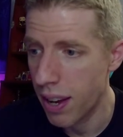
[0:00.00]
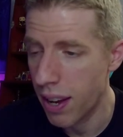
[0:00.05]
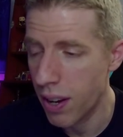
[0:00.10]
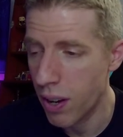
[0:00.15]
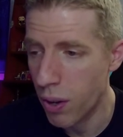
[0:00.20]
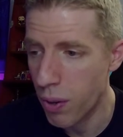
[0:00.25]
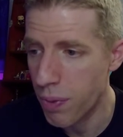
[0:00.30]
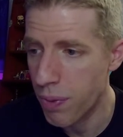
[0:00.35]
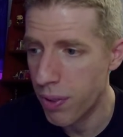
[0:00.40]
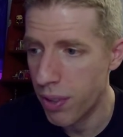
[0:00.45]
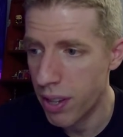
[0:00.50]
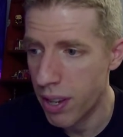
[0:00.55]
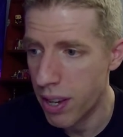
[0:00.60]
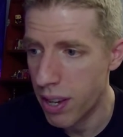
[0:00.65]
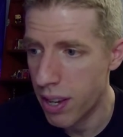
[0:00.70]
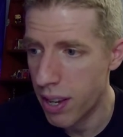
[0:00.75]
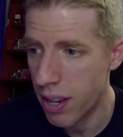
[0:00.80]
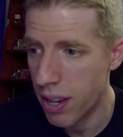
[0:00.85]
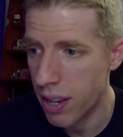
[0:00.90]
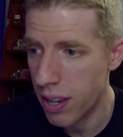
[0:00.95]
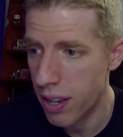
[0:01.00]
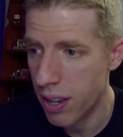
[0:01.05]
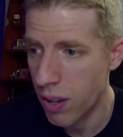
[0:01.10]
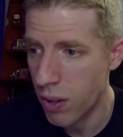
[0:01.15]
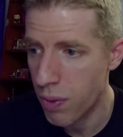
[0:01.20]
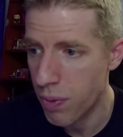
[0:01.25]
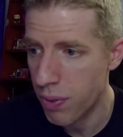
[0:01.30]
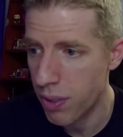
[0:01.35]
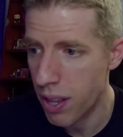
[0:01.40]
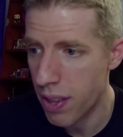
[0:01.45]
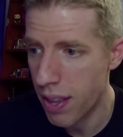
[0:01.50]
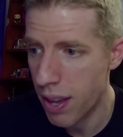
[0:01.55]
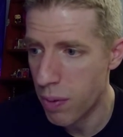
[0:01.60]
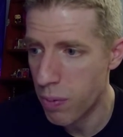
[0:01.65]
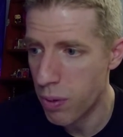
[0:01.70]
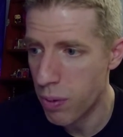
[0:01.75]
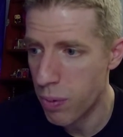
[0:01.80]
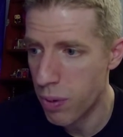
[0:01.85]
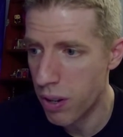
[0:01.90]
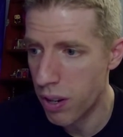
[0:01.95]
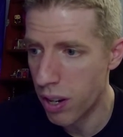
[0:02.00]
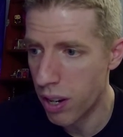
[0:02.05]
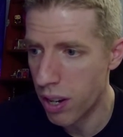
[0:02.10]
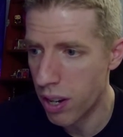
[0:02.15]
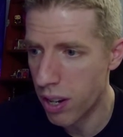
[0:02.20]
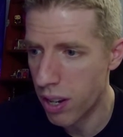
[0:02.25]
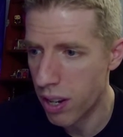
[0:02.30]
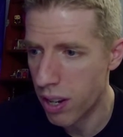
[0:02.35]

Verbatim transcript: and hopefully, uh, hopefully that will work.